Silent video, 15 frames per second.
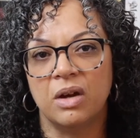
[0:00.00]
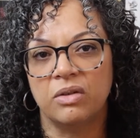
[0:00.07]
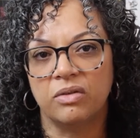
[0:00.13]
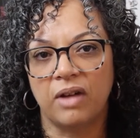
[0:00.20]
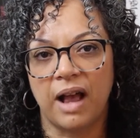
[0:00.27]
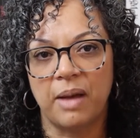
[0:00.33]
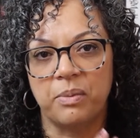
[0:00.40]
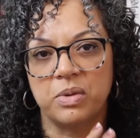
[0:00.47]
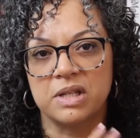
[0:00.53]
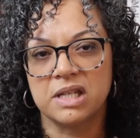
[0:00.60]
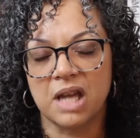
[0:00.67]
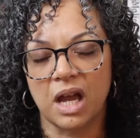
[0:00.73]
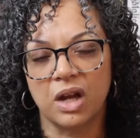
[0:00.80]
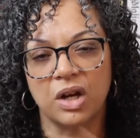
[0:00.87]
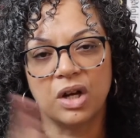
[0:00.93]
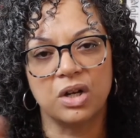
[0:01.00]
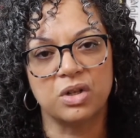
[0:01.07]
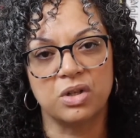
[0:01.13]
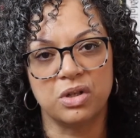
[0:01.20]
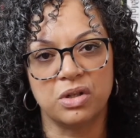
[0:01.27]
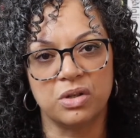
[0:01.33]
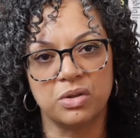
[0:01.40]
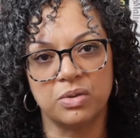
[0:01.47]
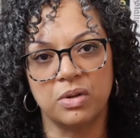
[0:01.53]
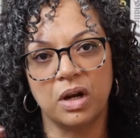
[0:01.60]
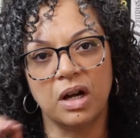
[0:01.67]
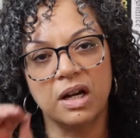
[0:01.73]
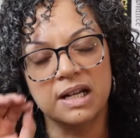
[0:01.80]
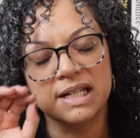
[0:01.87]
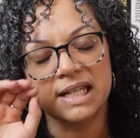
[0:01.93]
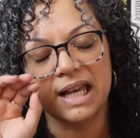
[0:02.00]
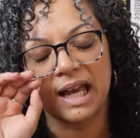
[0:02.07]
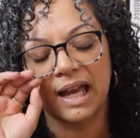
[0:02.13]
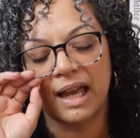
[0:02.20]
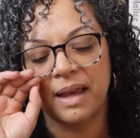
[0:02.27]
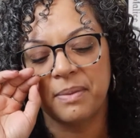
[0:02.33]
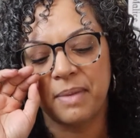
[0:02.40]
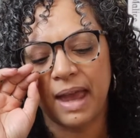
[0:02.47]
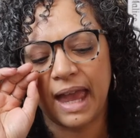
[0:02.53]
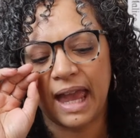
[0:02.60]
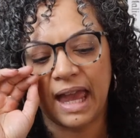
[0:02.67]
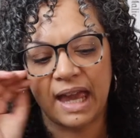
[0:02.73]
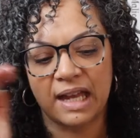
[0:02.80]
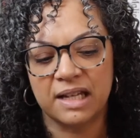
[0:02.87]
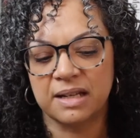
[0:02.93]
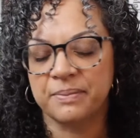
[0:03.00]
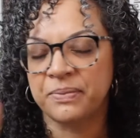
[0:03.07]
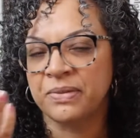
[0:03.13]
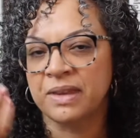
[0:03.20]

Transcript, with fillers: Rob was younger to current time and